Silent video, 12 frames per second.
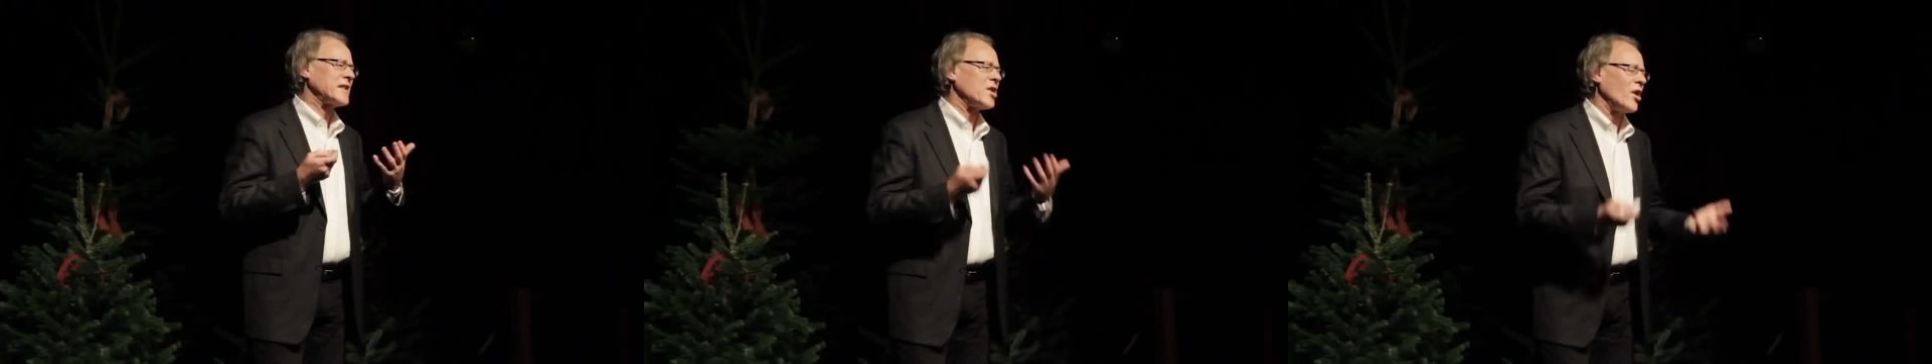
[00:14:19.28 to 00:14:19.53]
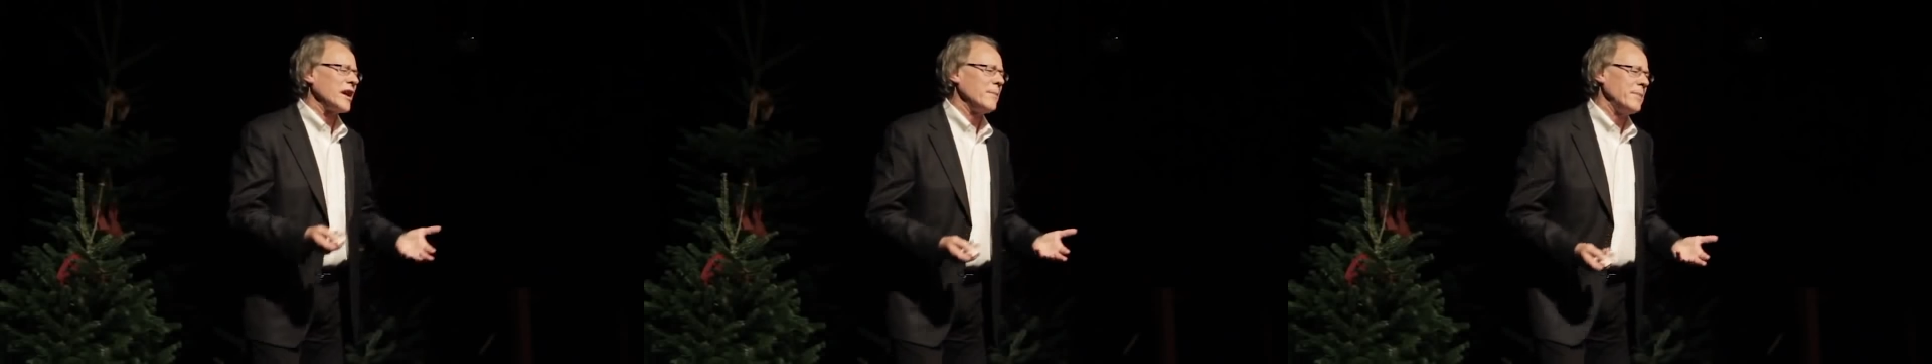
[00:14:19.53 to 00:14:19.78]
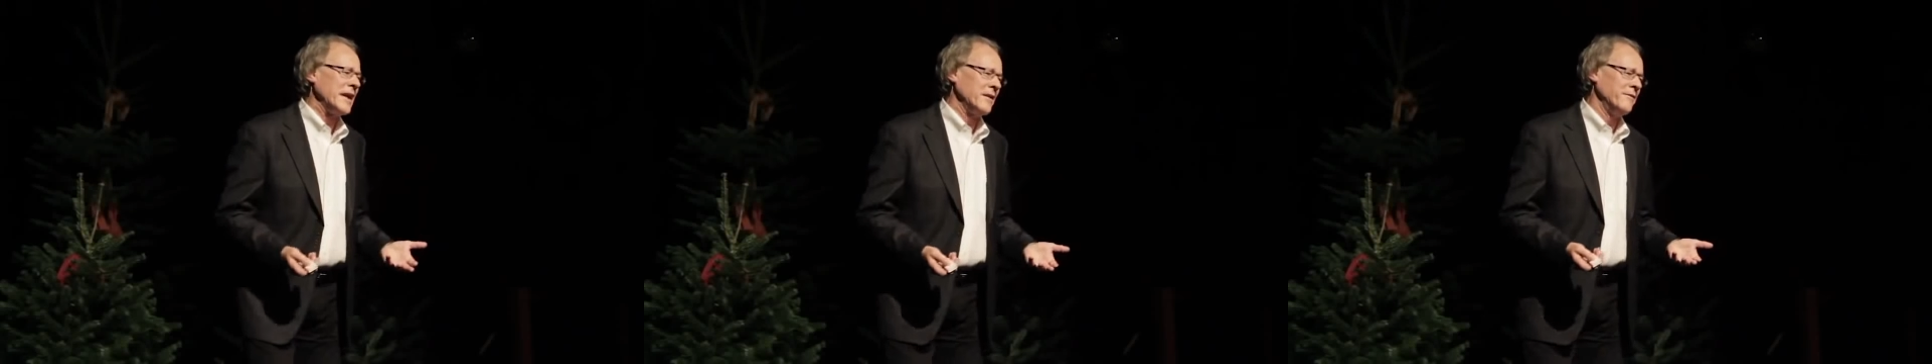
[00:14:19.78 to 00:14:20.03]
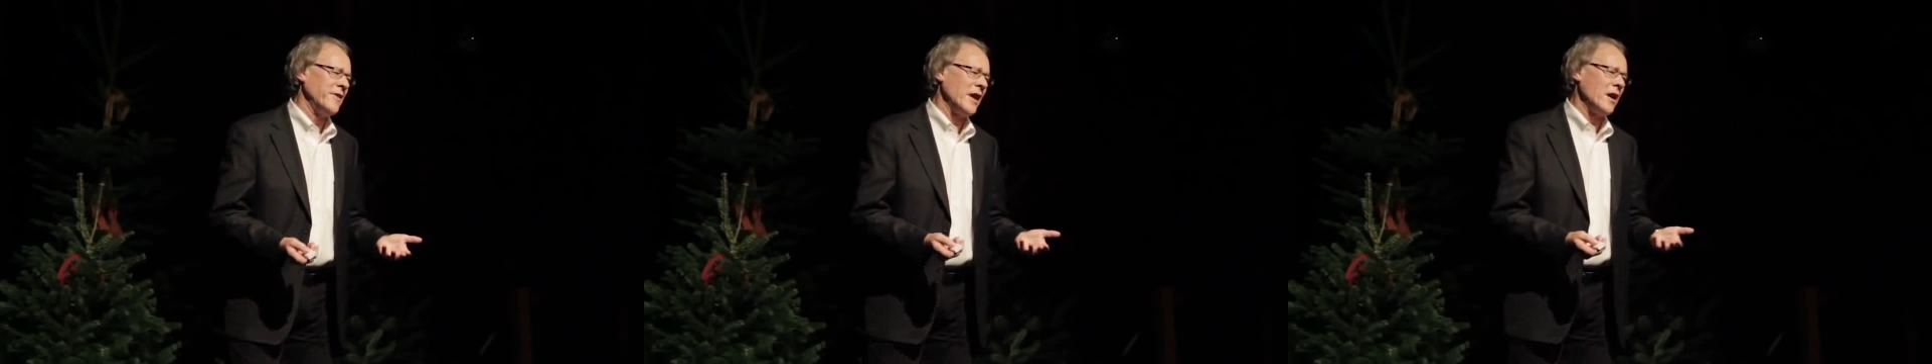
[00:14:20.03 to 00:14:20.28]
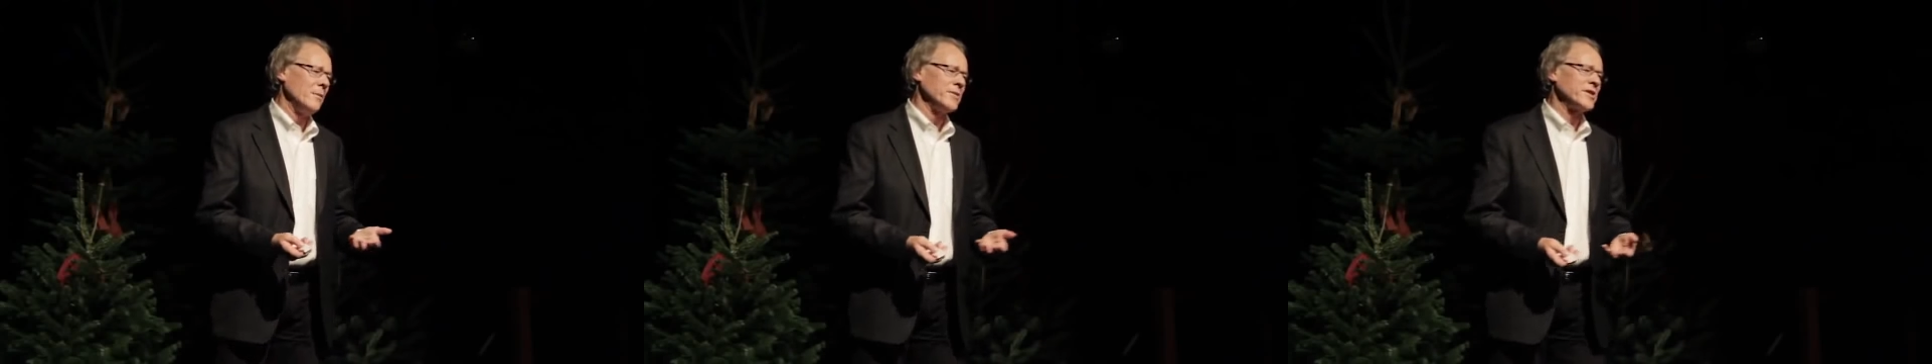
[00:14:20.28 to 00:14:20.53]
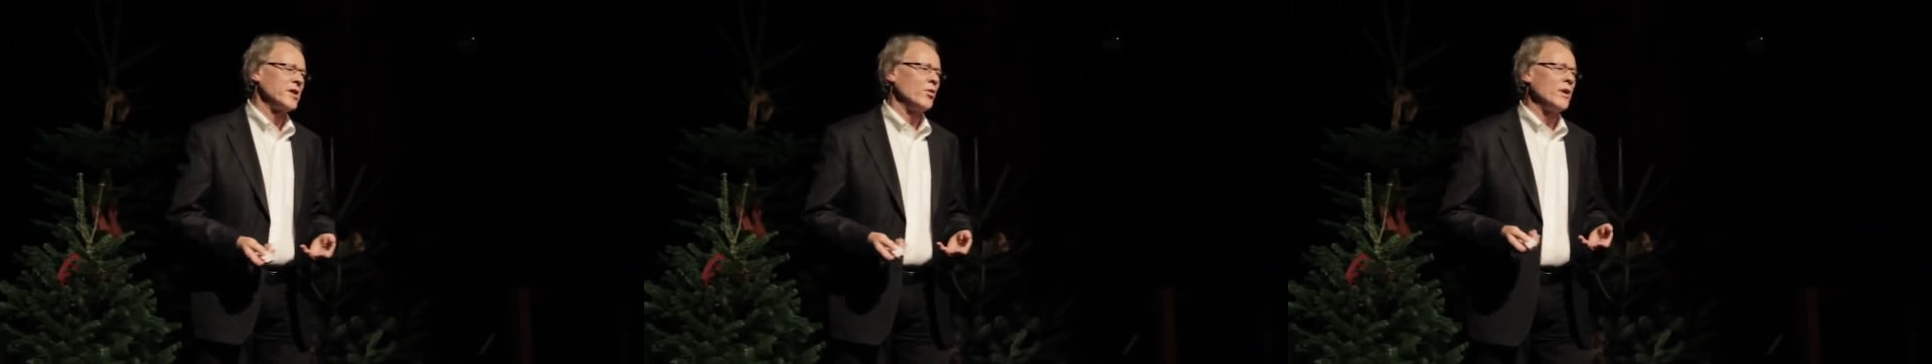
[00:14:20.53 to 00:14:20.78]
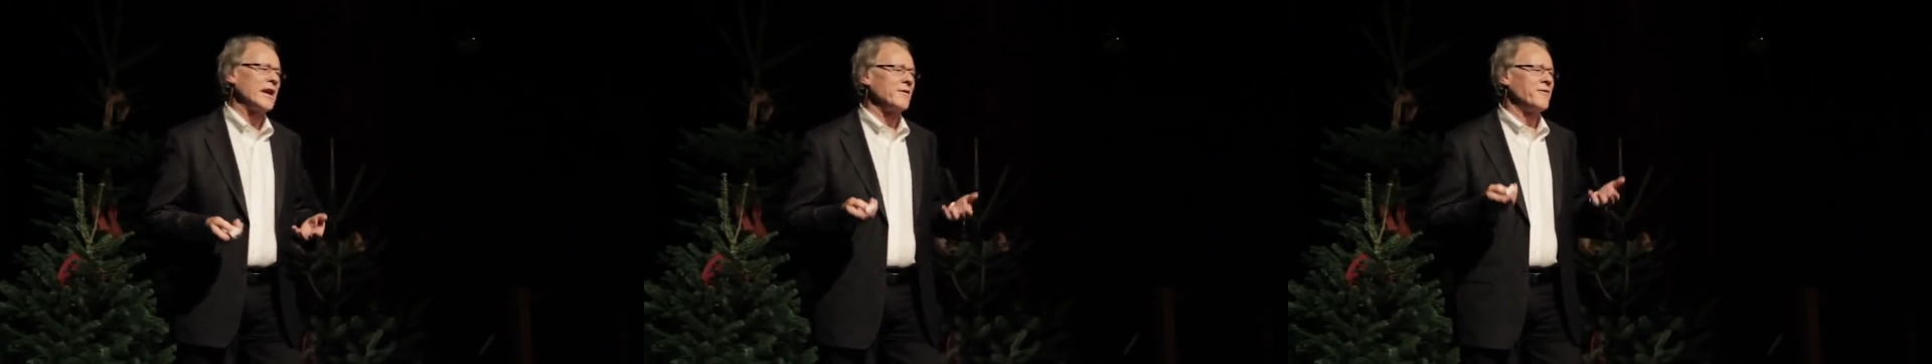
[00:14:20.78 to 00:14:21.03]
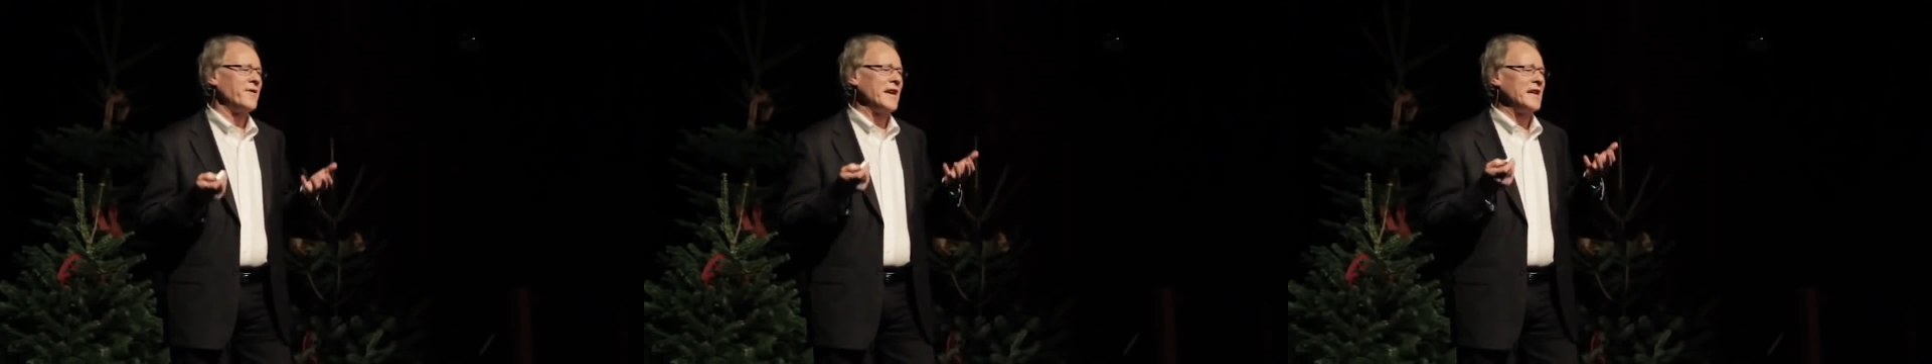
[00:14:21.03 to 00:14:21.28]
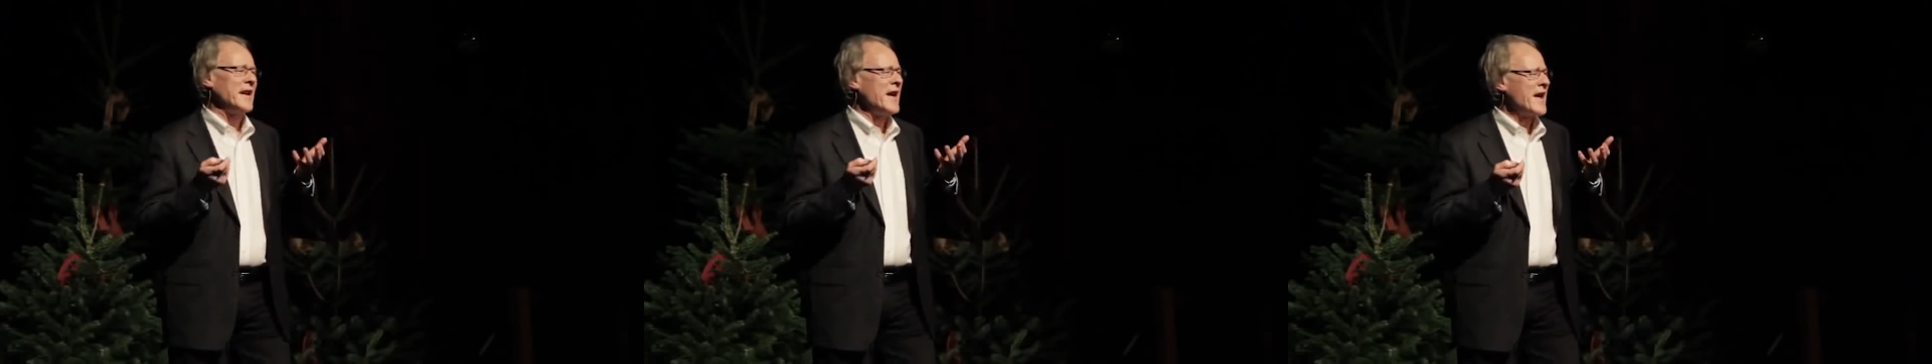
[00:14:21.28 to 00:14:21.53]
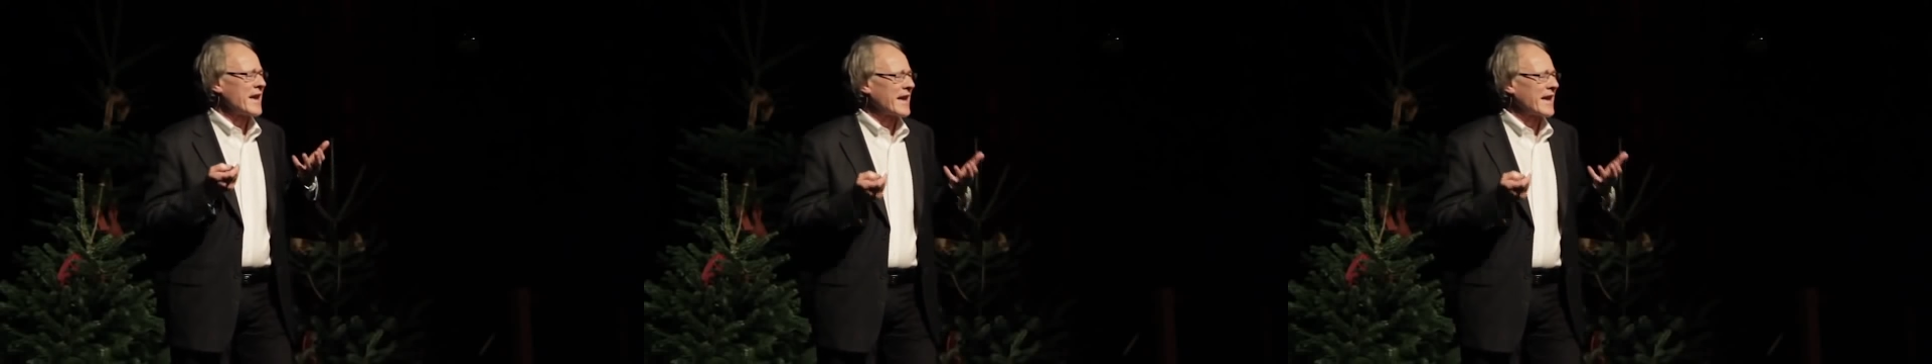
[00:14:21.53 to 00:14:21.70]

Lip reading: soybean farms so we can feed